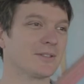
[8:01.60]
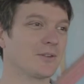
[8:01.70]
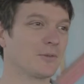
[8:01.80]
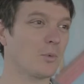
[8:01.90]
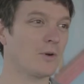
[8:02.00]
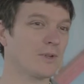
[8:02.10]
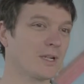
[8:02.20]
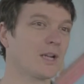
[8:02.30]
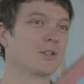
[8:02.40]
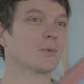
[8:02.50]
So if we want
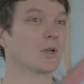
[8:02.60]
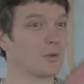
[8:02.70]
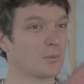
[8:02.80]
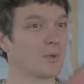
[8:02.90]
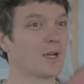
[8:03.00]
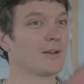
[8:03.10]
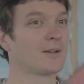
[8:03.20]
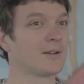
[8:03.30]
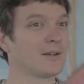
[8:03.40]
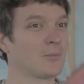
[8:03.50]
ventilation, we can open the window,
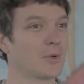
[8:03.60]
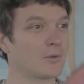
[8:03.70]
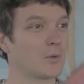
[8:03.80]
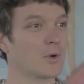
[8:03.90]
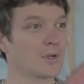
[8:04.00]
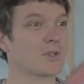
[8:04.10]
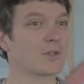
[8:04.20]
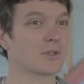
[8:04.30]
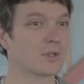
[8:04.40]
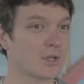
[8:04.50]
but if we want
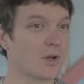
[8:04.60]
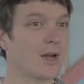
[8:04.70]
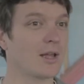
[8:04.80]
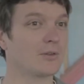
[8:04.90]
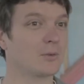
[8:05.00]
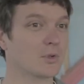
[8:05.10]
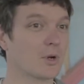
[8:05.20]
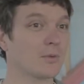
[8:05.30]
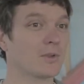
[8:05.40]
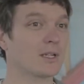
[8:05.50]
to slow down or
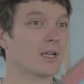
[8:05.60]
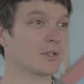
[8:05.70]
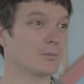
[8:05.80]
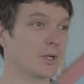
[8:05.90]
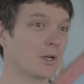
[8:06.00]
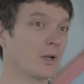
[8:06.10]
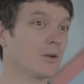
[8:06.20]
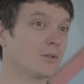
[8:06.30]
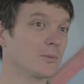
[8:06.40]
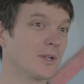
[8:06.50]
stop the ventilation, we can
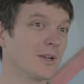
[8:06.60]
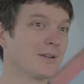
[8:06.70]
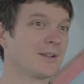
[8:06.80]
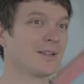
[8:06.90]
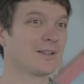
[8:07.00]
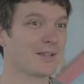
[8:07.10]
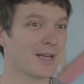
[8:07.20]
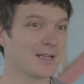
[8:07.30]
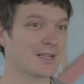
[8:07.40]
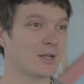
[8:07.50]
close the window
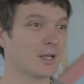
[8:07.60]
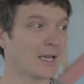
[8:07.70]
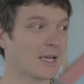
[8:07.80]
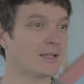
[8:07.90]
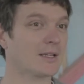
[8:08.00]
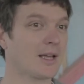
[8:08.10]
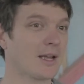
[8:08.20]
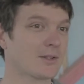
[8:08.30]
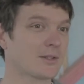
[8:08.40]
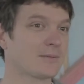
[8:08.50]
and it doesn't leak into the
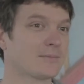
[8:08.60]
house.